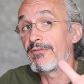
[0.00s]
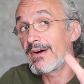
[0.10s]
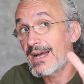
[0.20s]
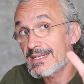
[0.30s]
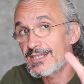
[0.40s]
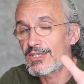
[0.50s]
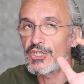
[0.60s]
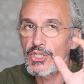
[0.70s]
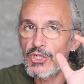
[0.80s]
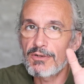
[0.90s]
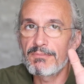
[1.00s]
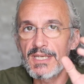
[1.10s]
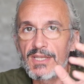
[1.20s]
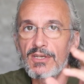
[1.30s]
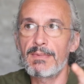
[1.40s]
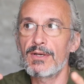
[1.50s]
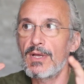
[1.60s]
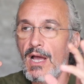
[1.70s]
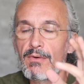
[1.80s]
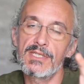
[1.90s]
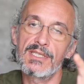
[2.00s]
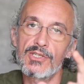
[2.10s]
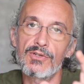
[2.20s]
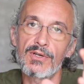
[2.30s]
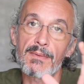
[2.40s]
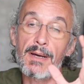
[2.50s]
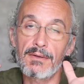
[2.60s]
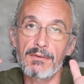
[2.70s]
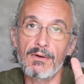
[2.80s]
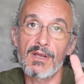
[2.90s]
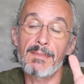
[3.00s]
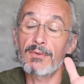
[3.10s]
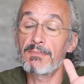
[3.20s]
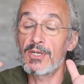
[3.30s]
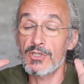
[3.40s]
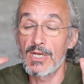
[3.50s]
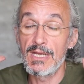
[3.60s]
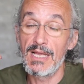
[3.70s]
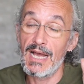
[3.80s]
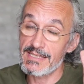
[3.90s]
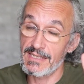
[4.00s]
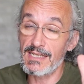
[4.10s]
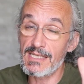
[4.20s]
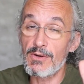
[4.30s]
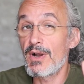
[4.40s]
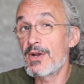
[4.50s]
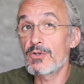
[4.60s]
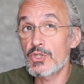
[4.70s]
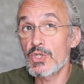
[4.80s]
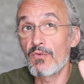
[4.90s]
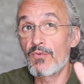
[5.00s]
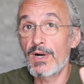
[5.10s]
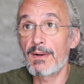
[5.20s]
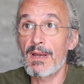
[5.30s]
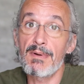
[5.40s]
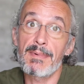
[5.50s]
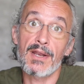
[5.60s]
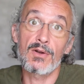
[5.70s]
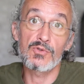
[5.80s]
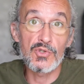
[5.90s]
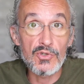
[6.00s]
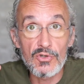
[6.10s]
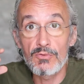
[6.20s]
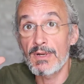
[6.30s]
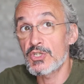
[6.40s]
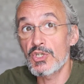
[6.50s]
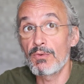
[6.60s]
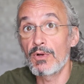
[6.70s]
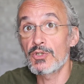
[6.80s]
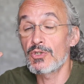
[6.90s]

fast and short video about how is this going all about, because as this is a well-known software, everybody knows Zoom and so on.